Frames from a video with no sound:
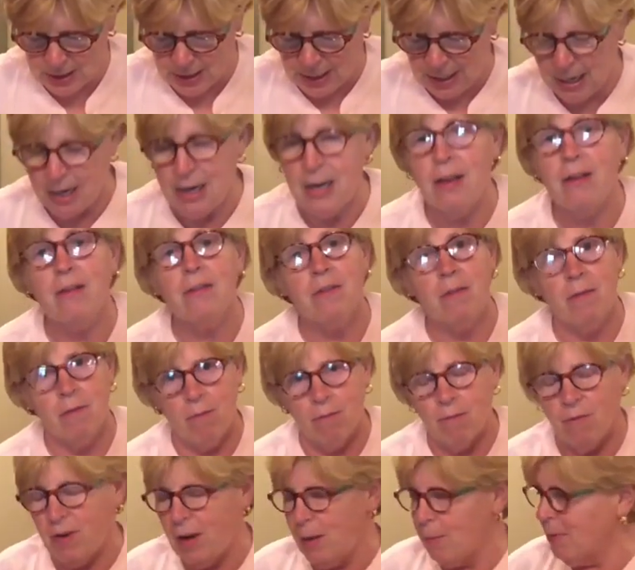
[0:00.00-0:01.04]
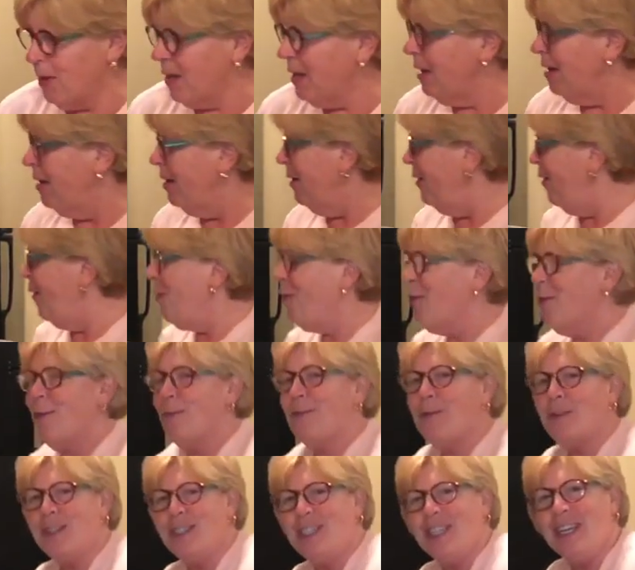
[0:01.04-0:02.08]
and his family over
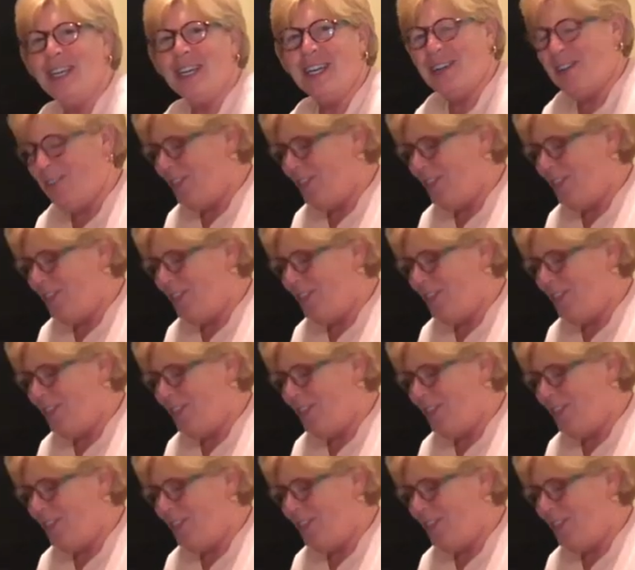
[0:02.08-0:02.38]
for dinner